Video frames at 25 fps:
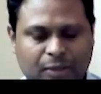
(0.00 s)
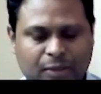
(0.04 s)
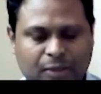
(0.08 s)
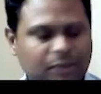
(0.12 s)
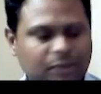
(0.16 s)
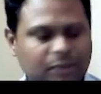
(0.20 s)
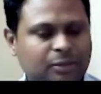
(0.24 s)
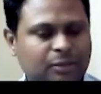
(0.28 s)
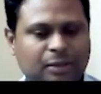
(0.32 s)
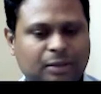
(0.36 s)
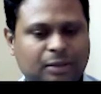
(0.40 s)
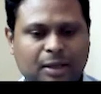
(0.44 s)

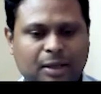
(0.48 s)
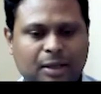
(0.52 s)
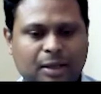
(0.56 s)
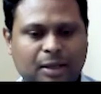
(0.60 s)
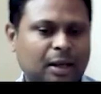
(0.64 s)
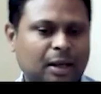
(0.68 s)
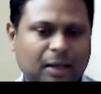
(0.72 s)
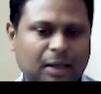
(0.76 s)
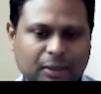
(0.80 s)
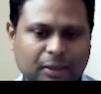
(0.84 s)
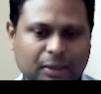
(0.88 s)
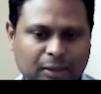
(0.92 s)
Just
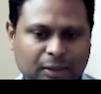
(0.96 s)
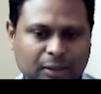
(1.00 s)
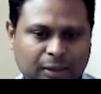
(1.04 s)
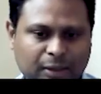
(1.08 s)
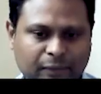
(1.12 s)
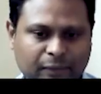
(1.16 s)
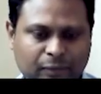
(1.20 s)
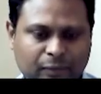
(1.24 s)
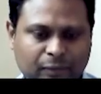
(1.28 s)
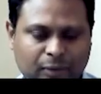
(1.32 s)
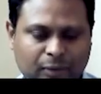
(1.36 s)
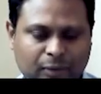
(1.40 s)
another
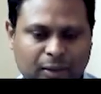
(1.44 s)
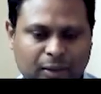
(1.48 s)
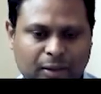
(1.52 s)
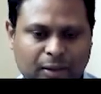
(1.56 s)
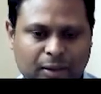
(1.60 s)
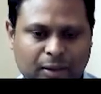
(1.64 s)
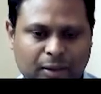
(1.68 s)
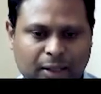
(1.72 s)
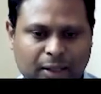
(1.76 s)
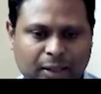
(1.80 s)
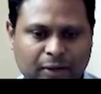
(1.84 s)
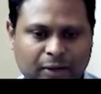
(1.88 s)
level,
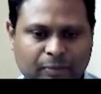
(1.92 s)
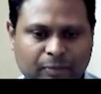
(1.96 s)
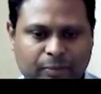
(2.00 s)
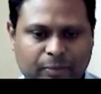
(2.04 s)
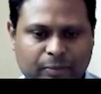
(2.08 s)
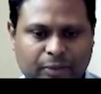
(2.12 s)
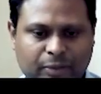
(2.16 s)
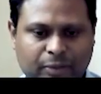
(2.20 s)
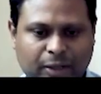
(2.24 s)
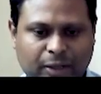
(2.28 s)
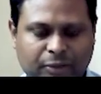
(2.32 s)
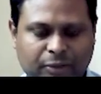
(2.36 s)
another layer of
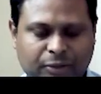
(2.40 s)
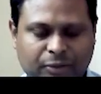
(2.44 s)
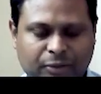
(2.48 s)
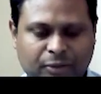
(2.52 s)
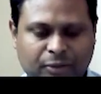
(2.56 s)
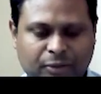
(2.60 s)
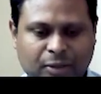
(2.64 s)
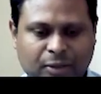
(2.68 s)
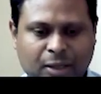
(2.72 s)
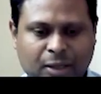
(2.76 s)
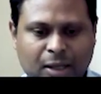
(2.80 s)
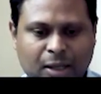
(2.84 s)
protection
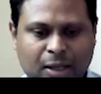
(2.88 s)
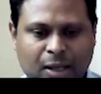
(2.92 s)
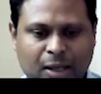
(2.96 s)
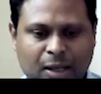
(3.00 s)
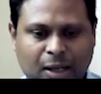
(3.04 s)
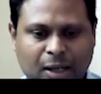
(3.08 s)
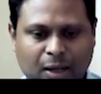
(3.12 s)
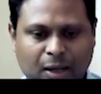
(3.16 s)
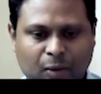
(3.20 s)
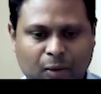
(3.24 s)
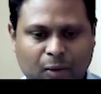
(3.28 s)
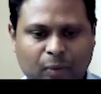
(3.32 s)

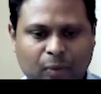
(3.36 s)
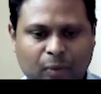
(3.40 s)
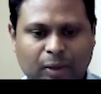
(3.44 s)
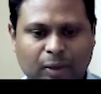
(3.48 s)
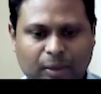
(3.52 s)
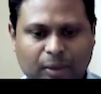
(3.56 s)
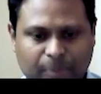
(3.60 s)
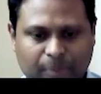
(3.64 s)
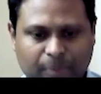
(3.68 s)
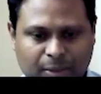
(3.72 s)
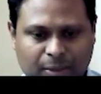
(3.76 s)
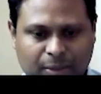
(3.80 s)
uh,
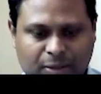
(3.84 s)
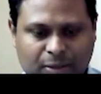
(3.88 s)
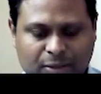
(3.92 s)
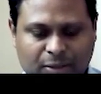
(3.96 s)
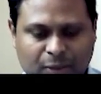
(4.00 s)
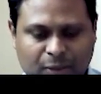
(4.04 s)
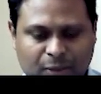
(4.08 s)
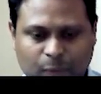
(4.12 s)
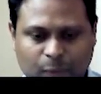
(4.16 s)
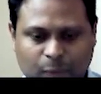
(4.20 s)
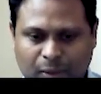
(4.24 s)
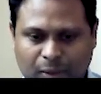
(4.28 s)
in a
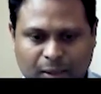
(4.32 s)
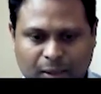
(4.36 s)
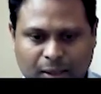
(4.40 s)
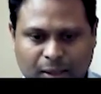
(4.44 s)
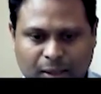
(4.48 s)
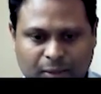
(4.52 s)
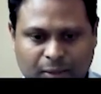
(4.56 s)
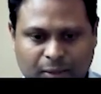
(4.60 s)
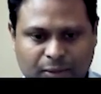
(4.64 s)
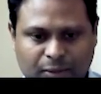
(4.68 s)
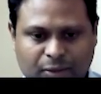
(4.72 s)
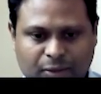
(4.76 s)
PLC where none
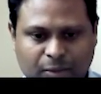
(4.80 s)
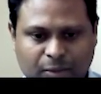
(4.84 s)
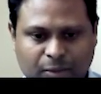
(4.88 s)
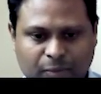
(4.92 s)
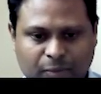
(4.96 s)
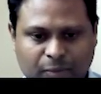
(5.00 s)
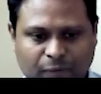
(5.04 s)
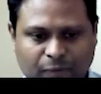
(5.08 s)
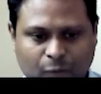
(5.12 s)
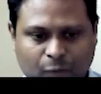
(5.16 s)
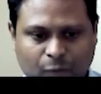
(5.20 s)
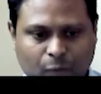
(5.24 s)
existed
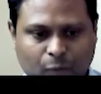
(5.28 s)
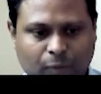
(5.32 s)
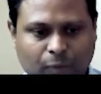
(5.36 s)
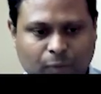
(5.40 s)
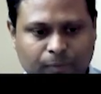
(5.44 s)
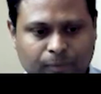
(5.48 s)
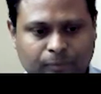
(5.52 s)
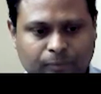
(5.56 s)
before.